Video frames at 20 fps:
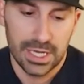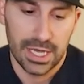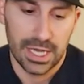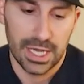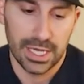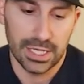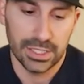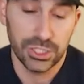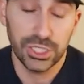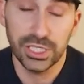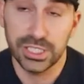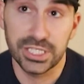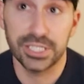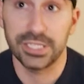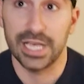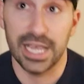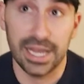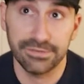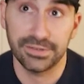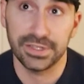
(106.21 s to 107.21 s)
And she had
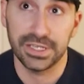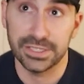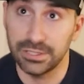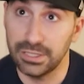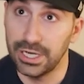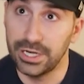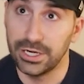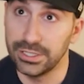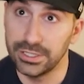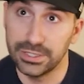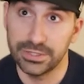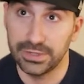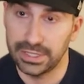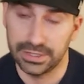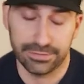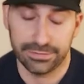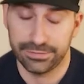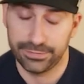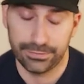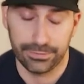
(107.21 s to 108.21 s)
saved these letters like
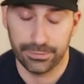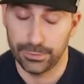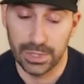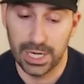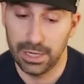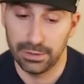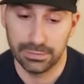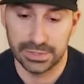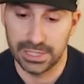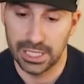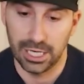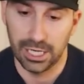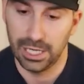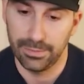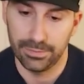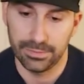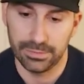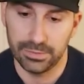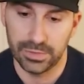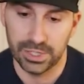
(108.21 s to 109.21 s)
throughout
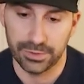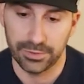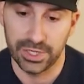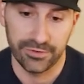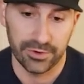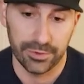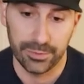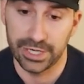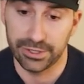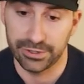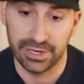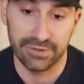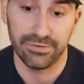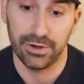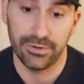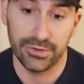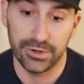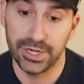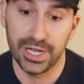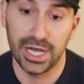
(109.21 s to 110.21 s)
time. Like whenever my
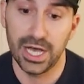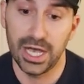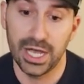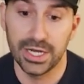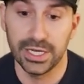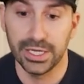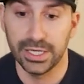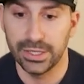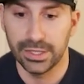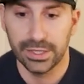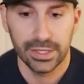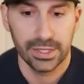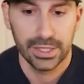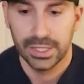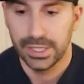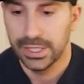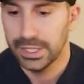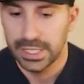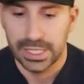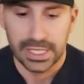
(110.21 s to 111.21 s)
grandfather died and
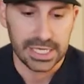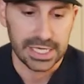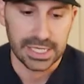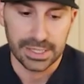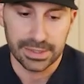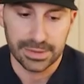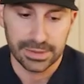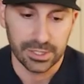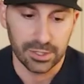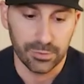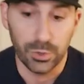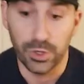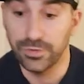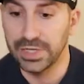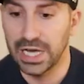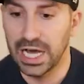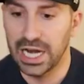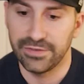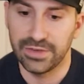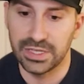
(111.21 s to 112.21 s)
he moved
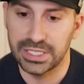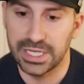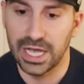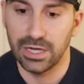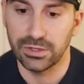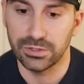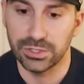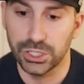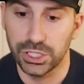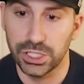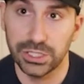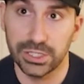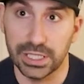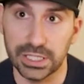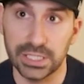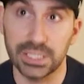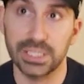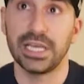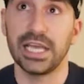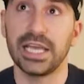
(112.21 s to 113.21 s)
out of his house, she like
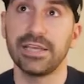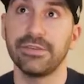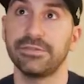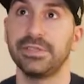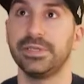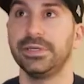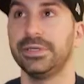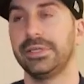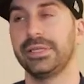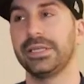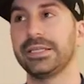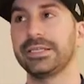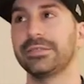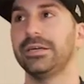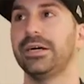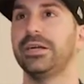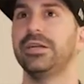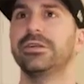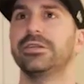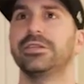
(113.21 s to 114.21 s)
saved these
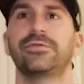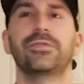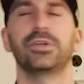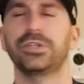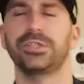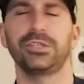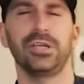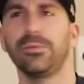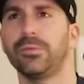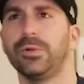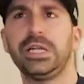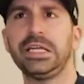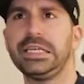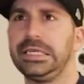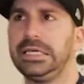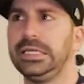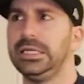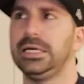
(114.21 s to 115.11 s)
letters for some reason.